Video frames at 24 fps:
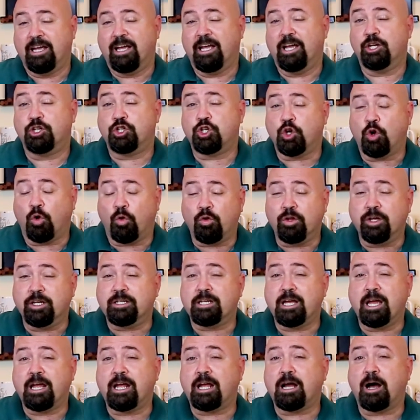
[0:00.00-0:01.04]
It should only
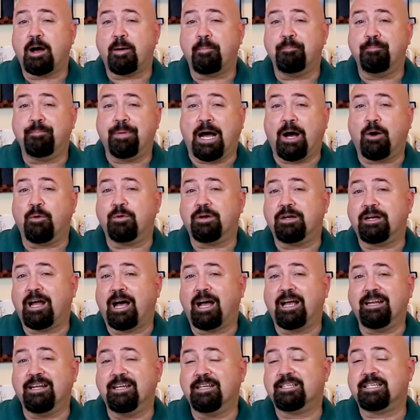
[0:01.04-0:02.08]
take about
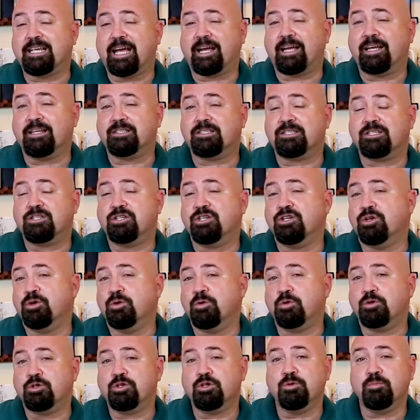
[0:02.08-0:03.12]
90 seconds
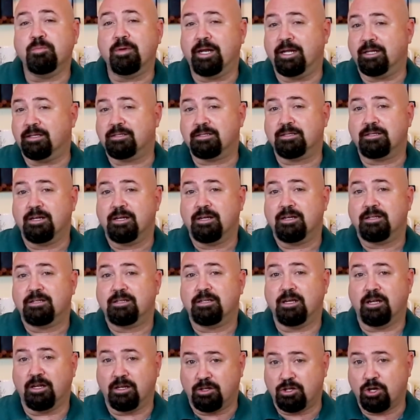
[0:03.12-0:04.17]
to 2 minutes
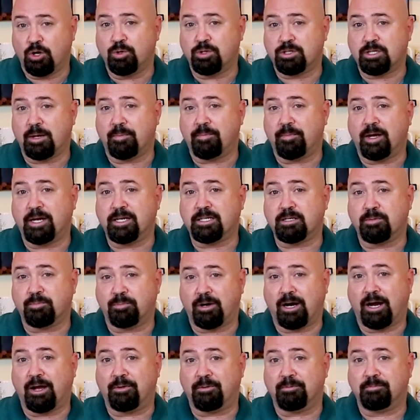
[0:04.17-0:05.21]
to toast up nice and
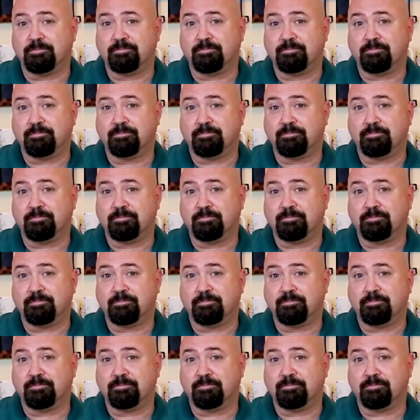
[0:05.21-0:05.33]
brown.